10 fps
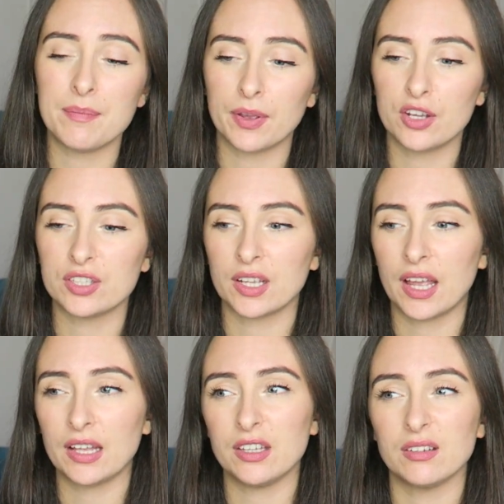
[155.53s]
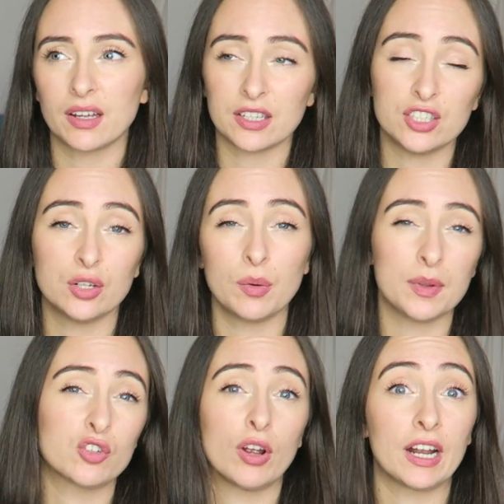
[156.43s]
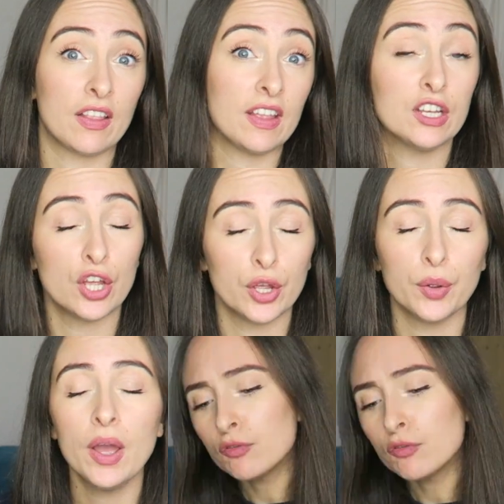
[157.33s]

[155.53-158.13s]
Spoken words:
because again, I guess you don't want to be trying anything new.